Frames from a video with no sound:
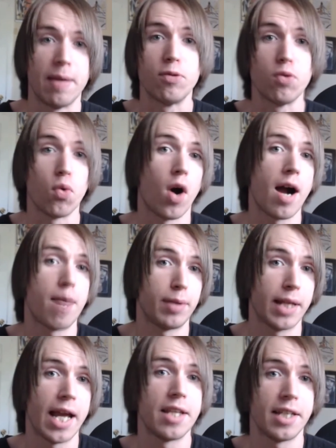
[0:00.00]
If you are
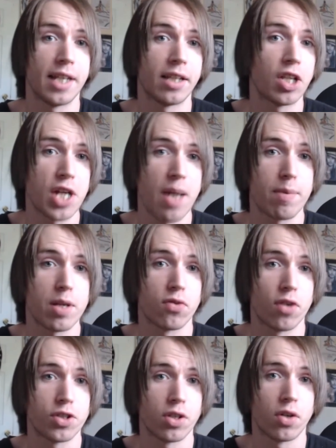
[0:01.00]
planning to get the Japanese
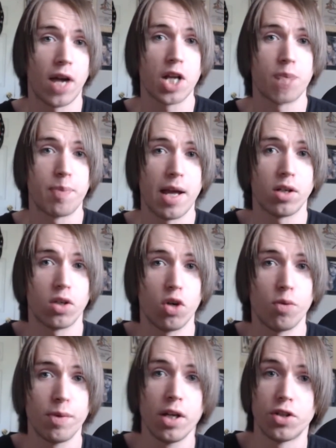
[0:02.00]
version of Crash
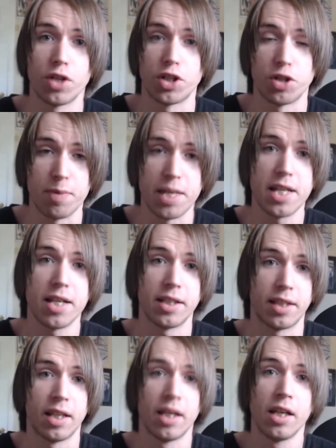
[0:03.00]
Bandicoot, such as me,
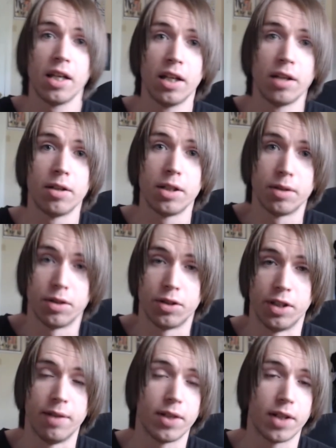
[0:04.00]

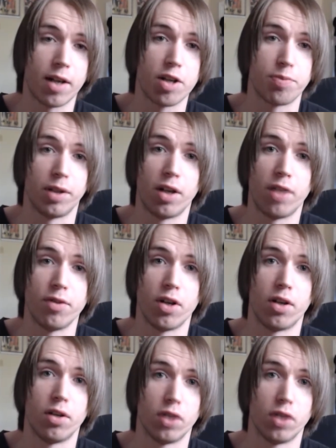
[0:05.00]
leave it in the comments below if you're